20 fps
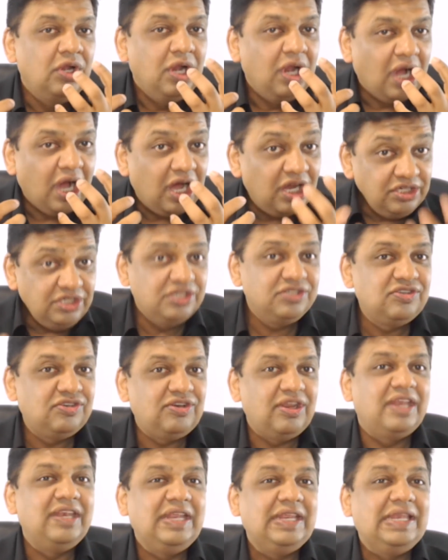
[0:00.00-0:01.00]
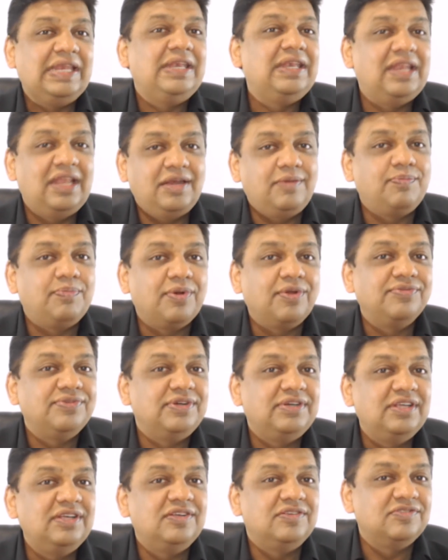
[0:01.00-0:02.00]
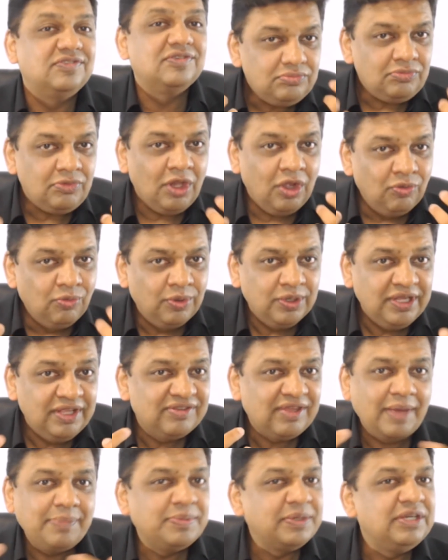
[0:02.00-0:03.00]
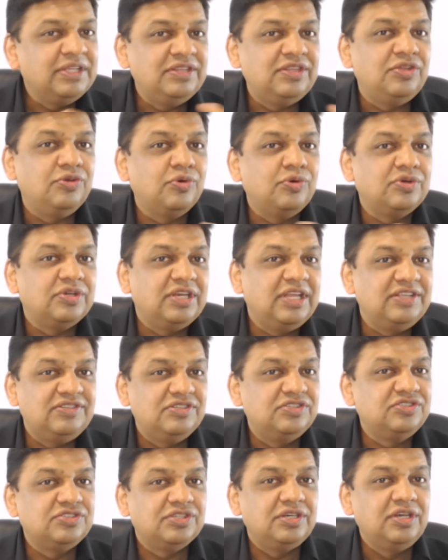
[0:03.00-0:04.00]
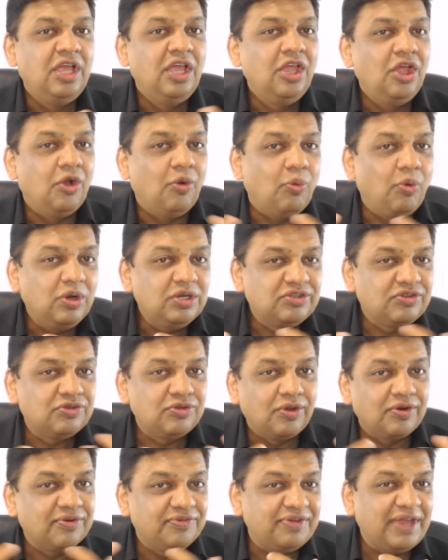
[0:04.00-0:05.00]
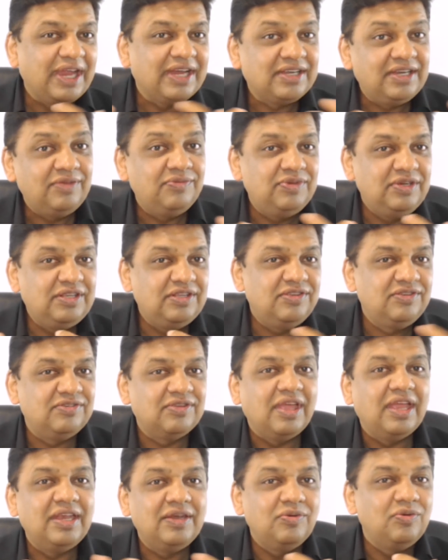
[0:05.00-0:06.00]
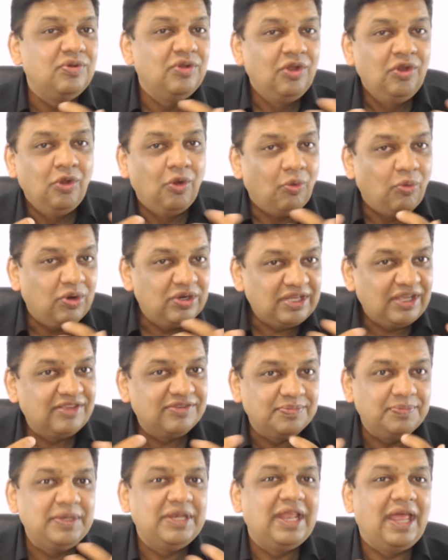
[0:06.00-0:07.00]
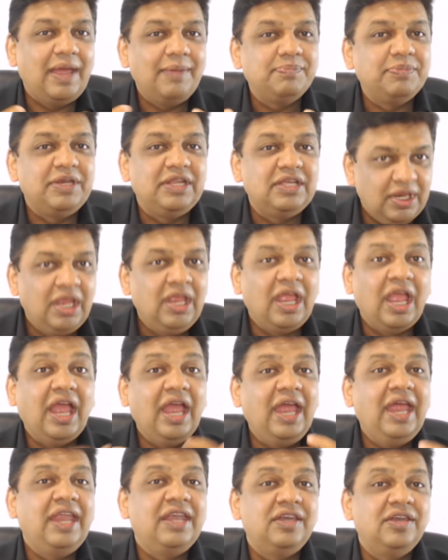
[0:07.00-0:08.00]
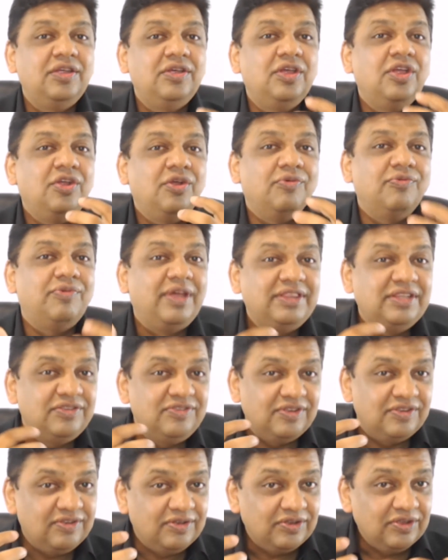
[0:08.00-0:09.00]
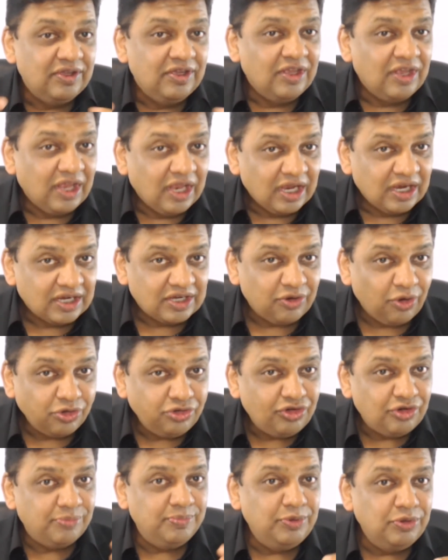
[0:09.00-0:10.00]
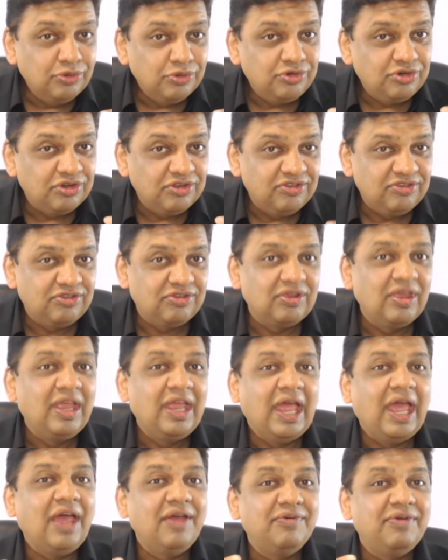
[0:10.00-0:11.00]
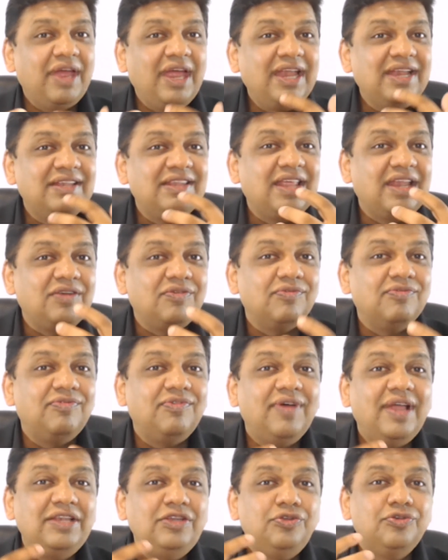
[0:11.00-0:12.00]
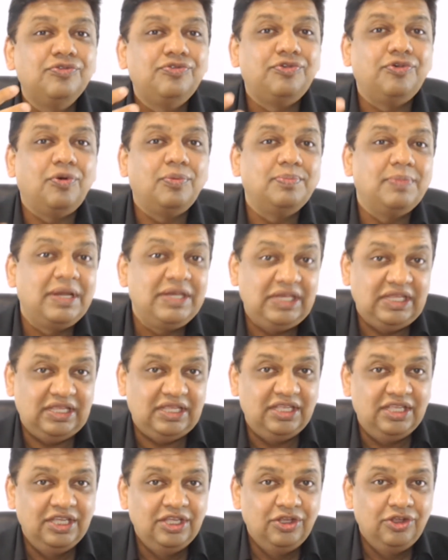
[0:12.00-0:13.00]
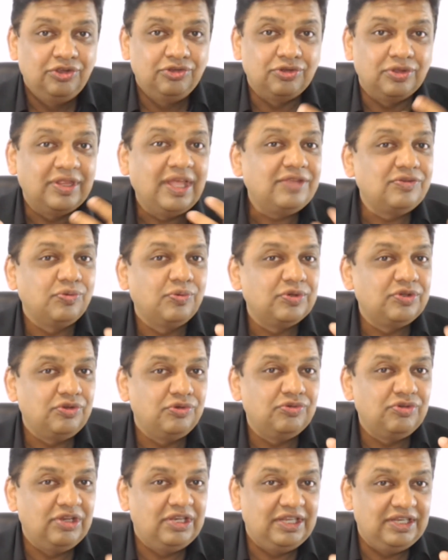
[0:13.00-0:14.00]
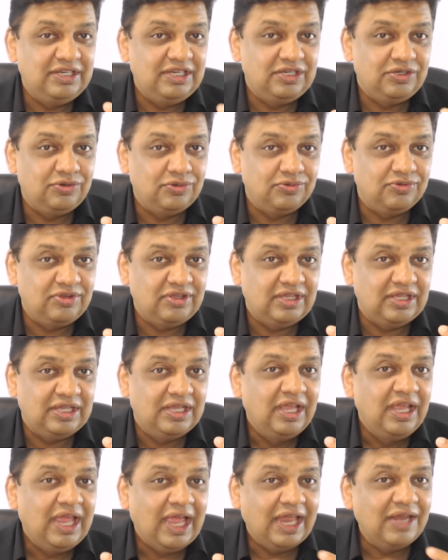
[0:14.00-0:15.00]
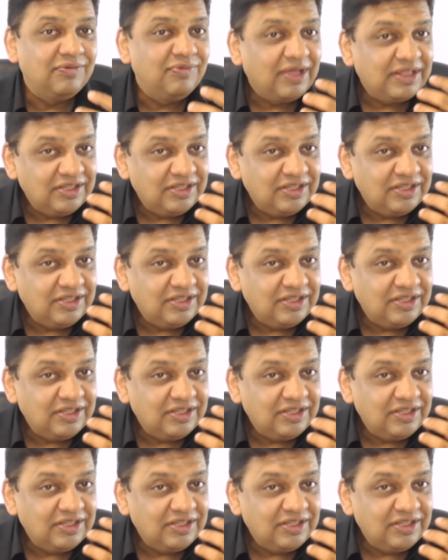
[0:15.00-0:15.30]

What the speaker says: understand in net profit is what has happened in the organization, what sort of activities and what has been happening, and whether the contributions have had that value for money. So that's what you really need to see, and whether